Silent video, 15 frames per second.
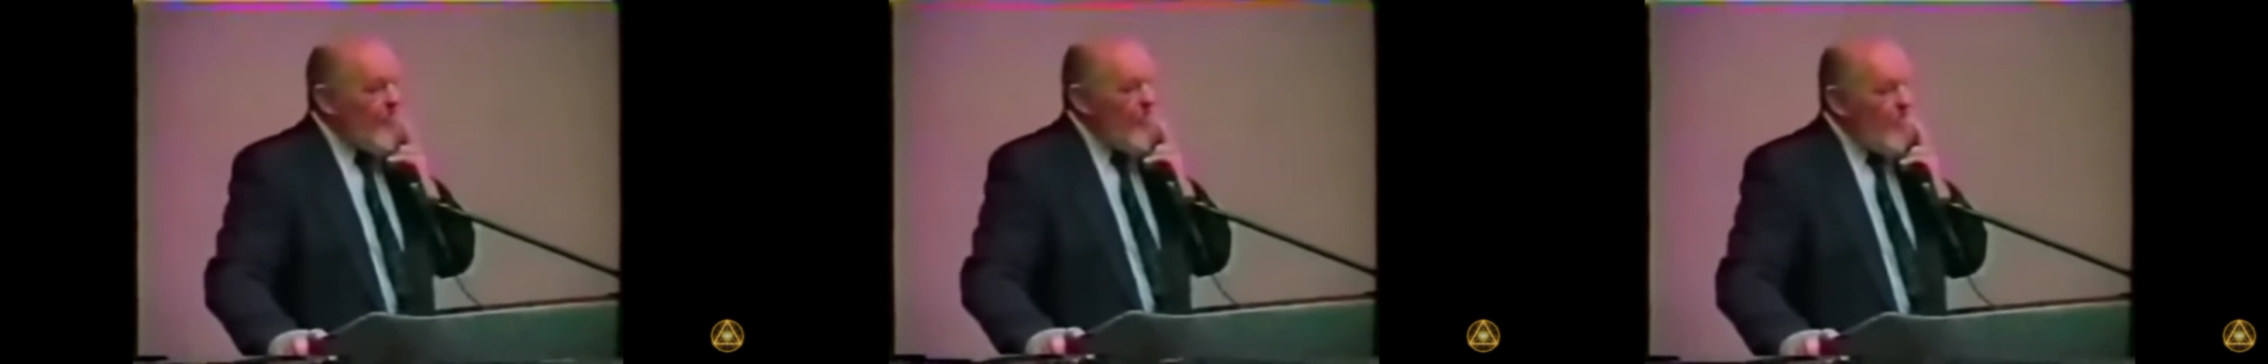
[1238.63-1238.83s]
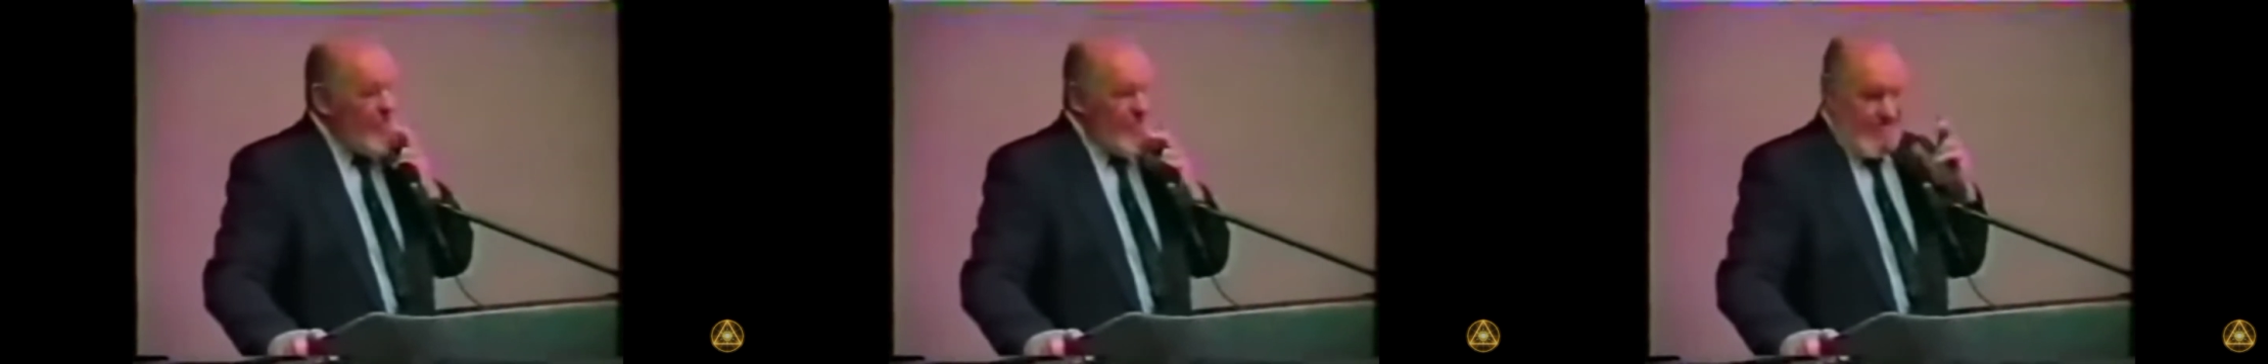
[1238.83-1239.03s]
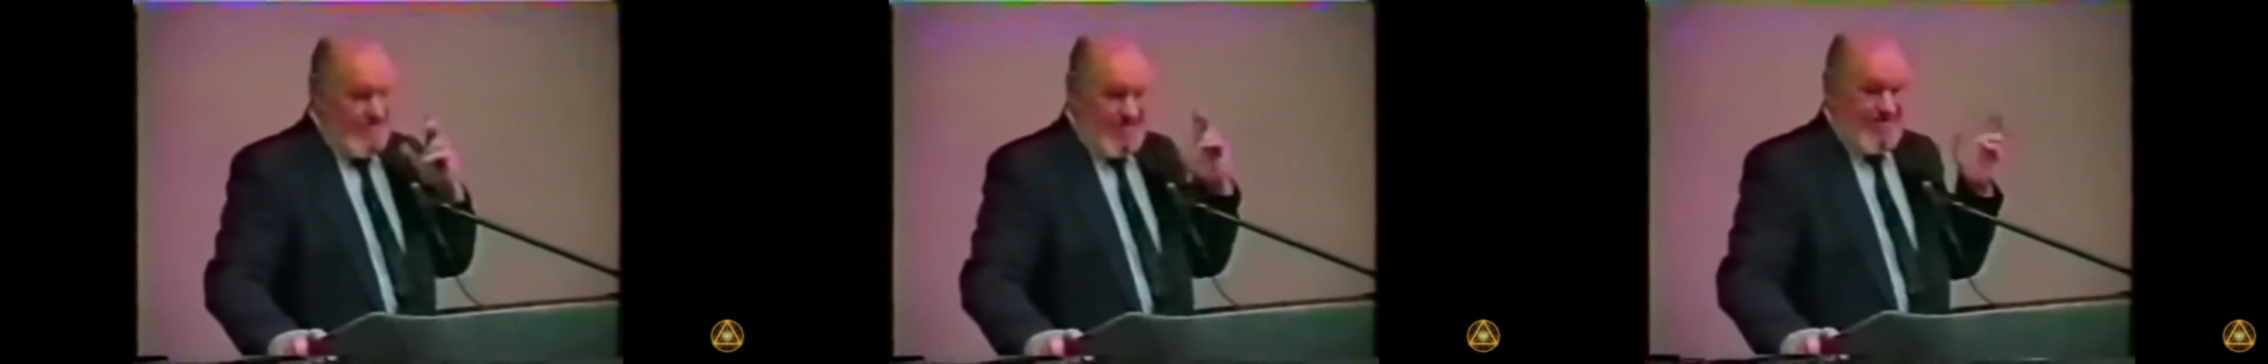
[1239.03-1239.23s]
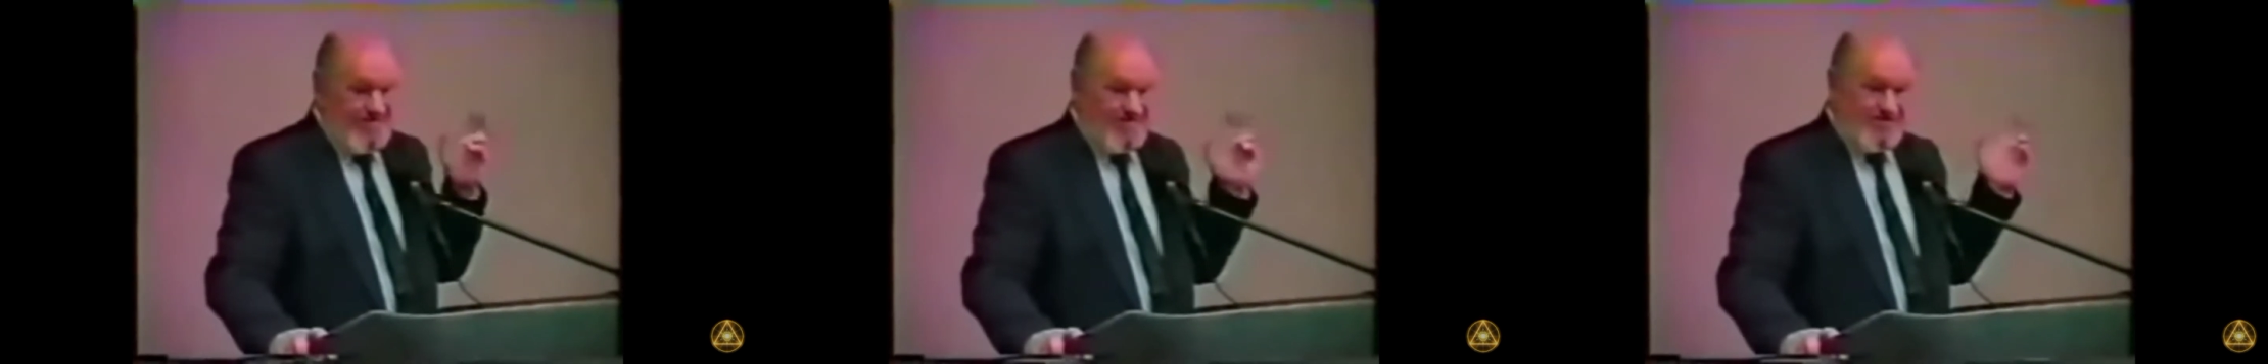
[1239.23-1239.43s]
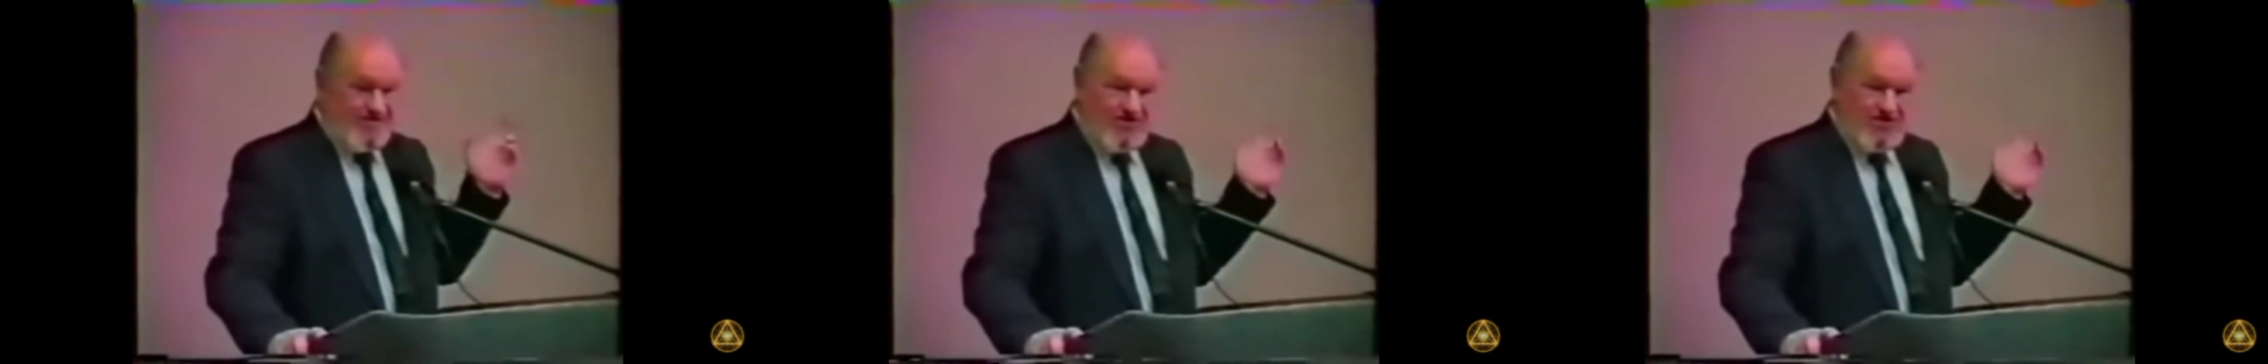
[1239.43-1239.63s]
exists
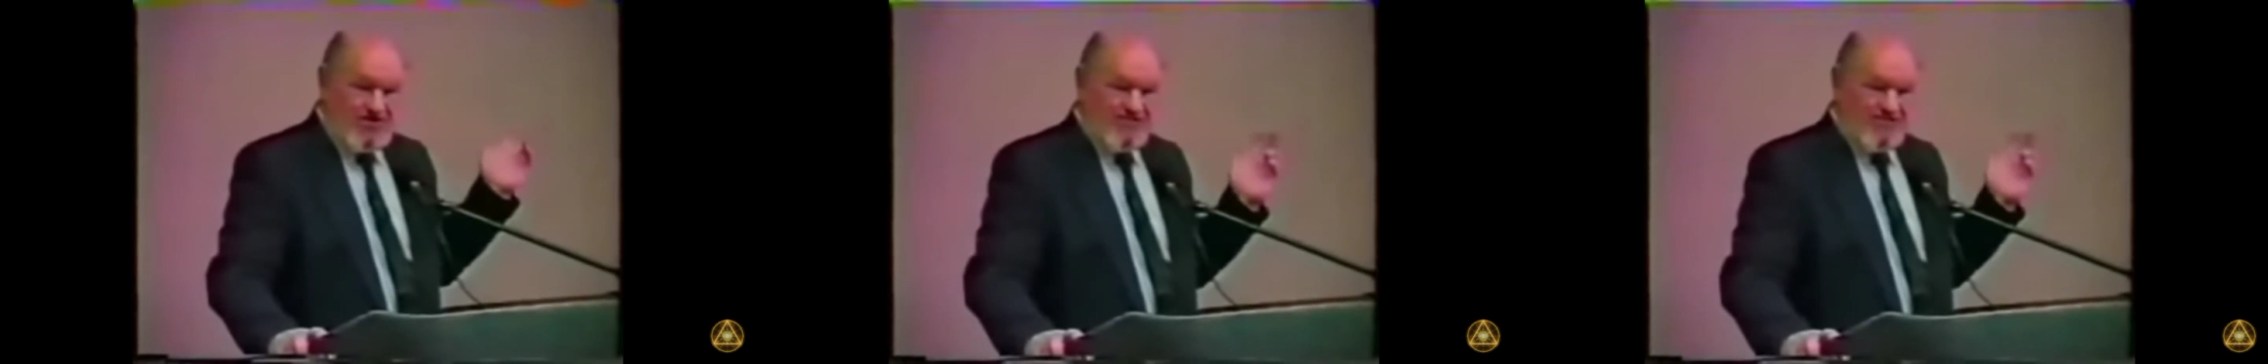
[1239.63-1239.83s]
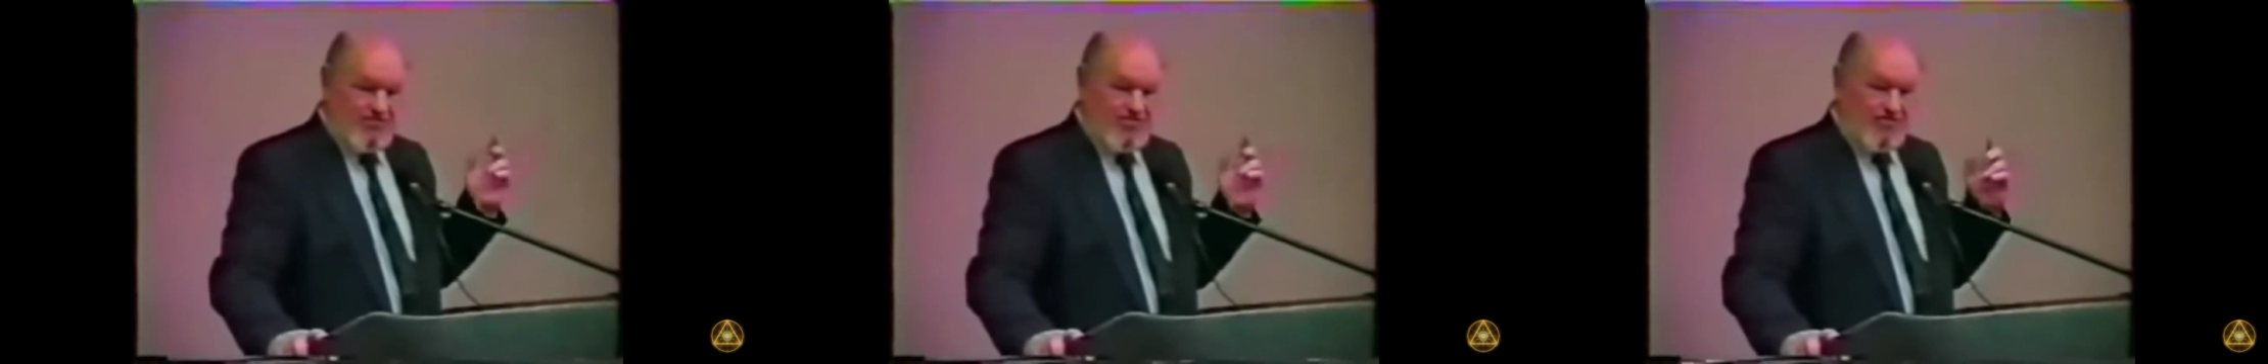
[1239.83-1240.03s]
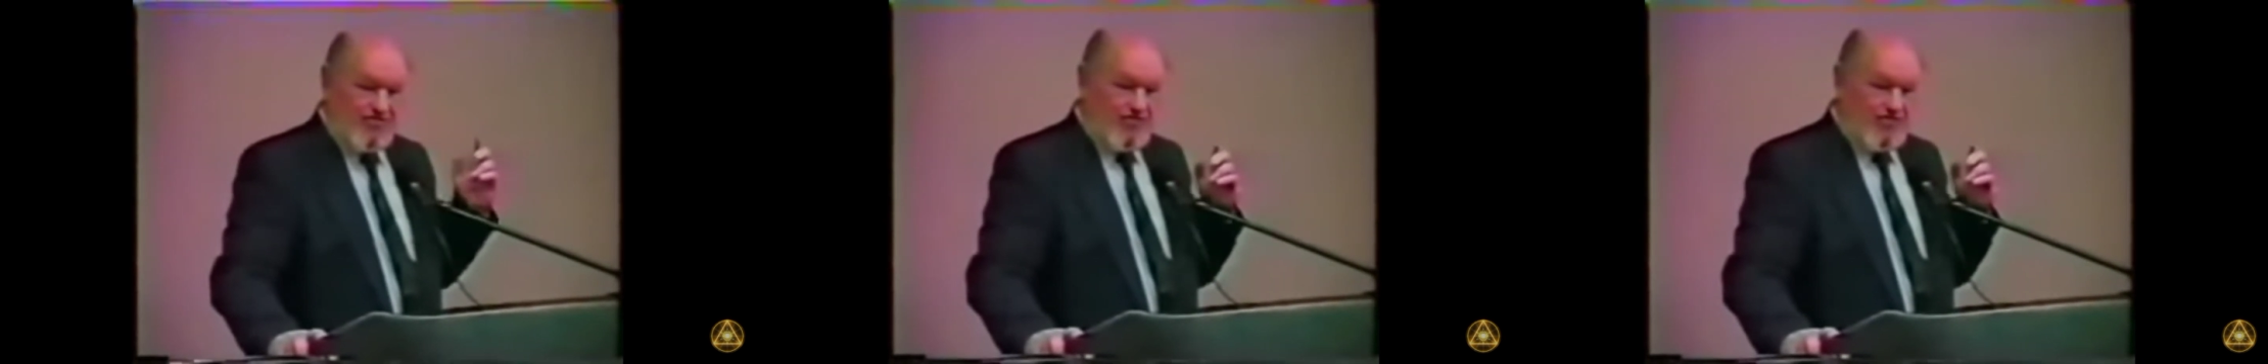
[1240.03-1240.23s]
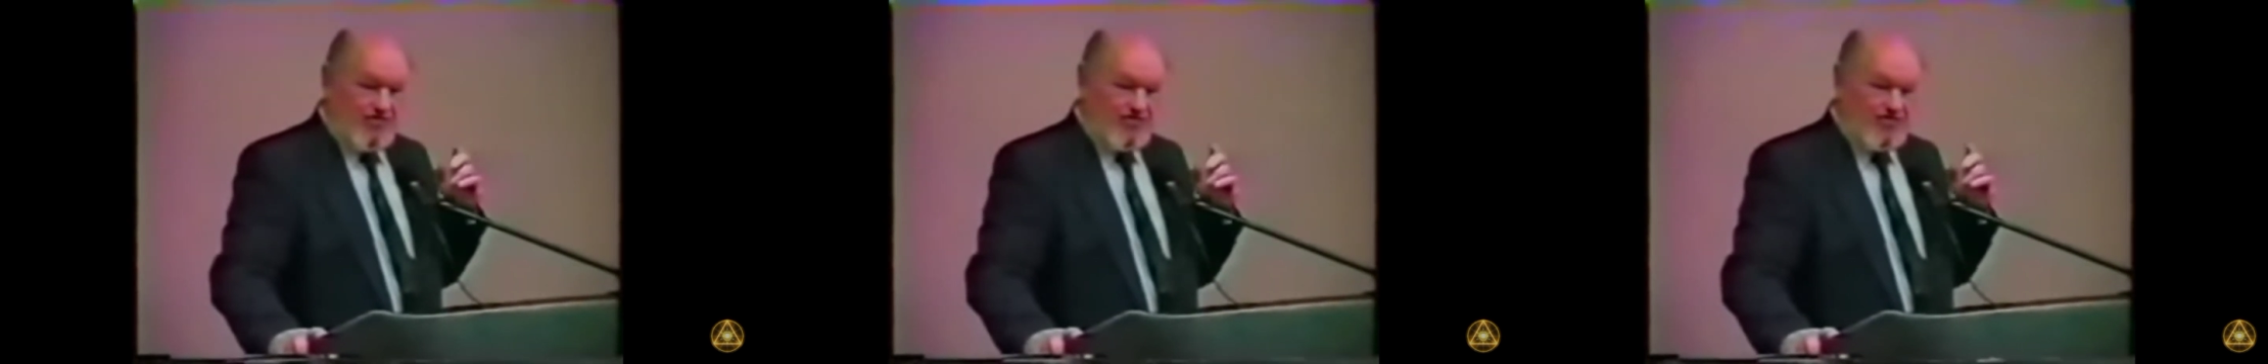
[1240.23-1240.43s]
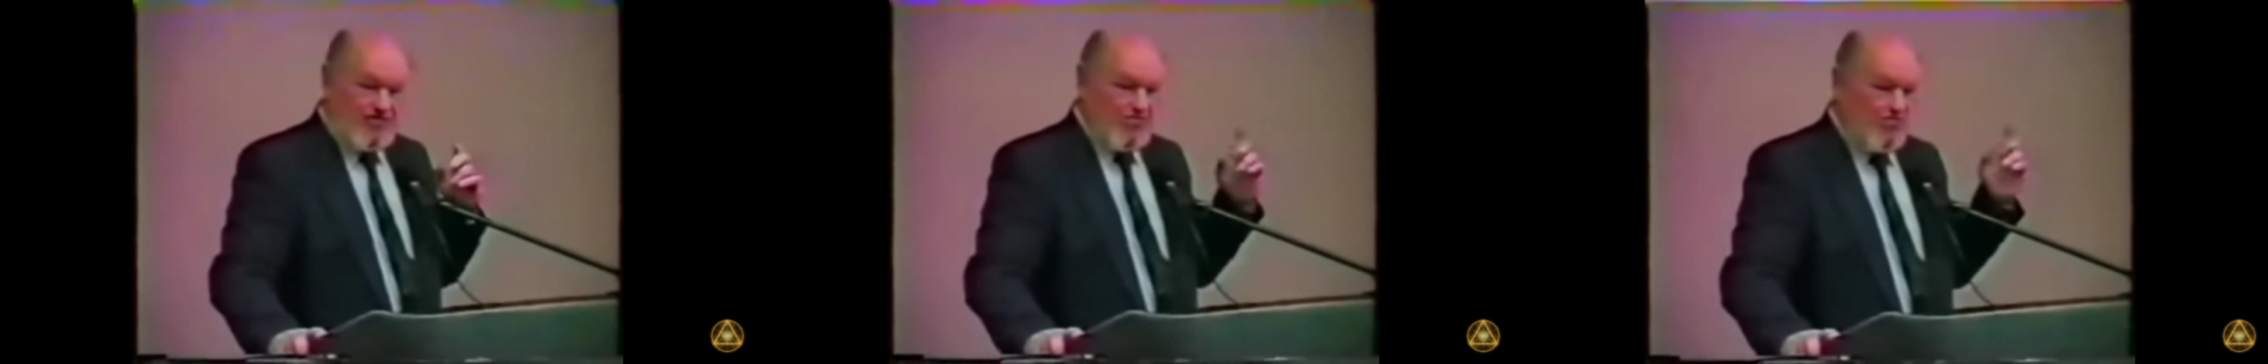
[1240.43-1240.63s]
as a municipal
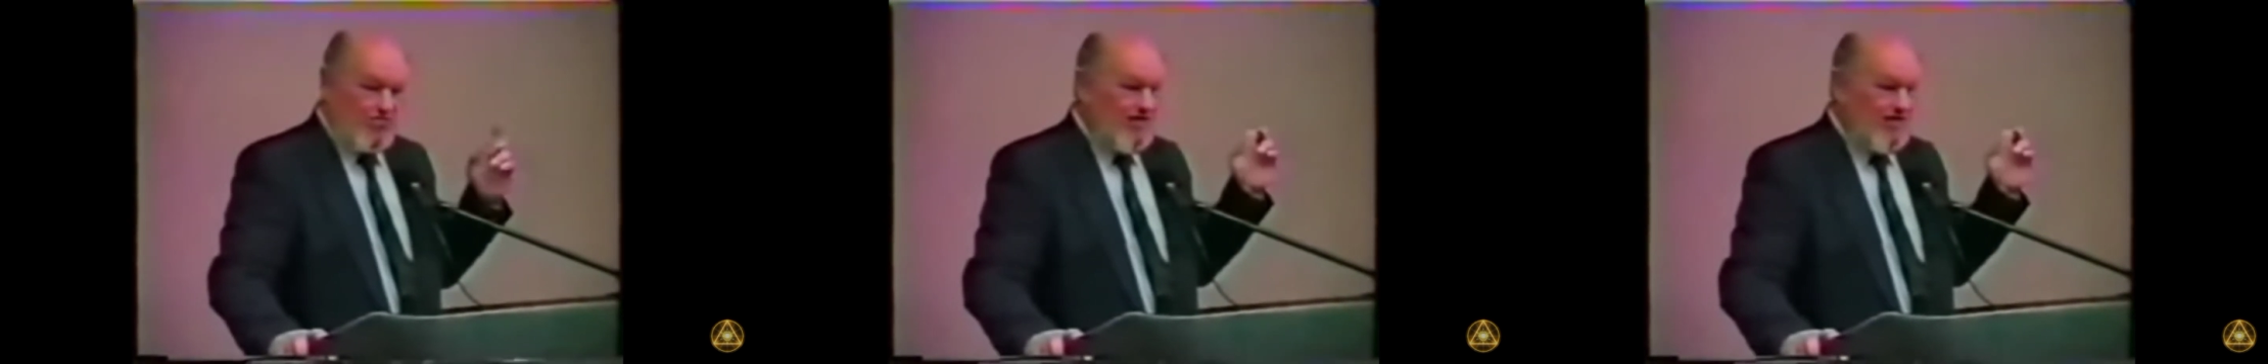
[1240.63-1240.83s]
corporation, and why